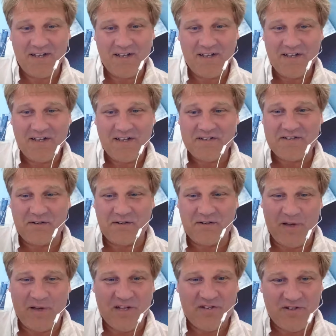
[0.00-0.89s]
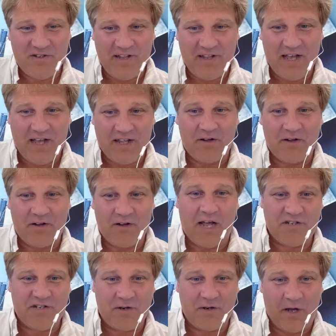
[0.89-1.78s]
So imagine that
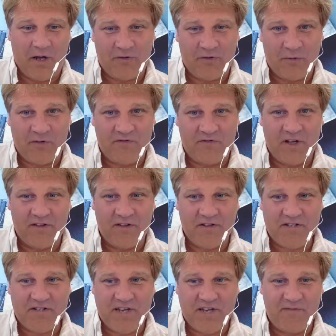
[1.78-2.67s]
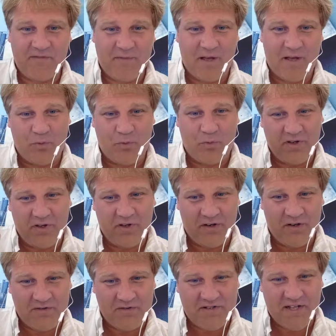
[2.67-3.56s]
actually after we've done this kind of mapping, we
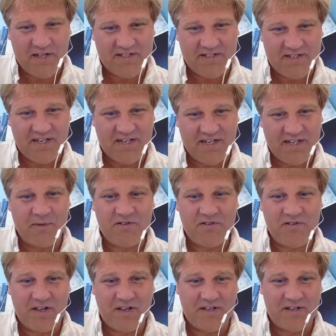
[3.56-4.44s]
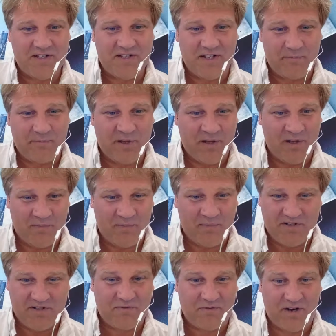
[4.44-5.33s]
can use that same interface that Pim
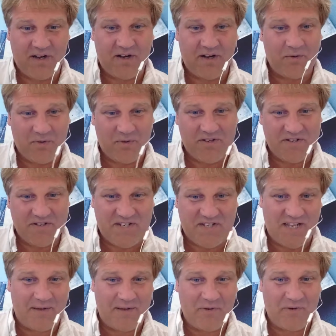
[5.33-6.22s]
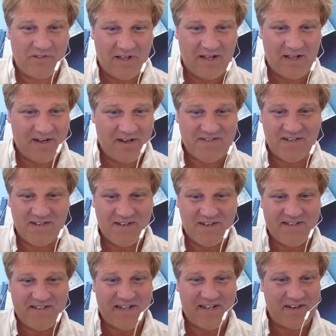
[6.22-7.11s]
has created with his team, with Alison and
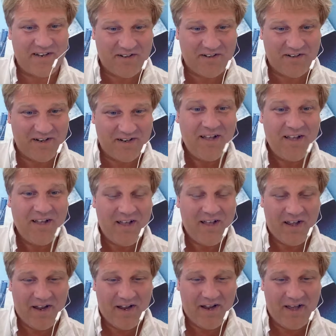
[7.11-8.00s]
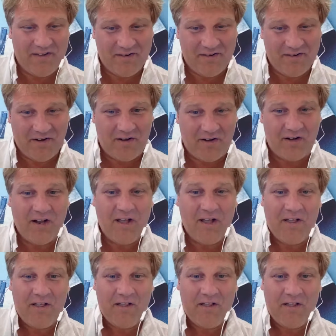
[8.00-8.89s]
Sadok and Heather and all,
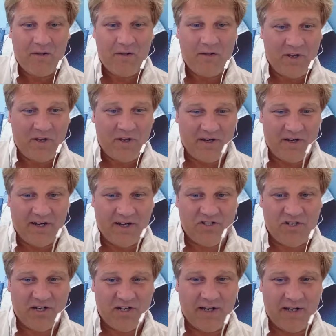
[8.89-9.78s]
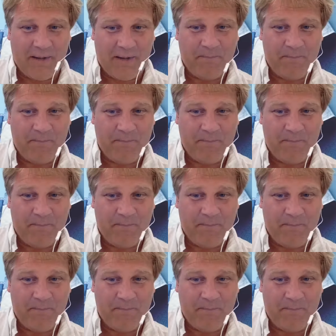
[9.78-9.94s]
that we can actually,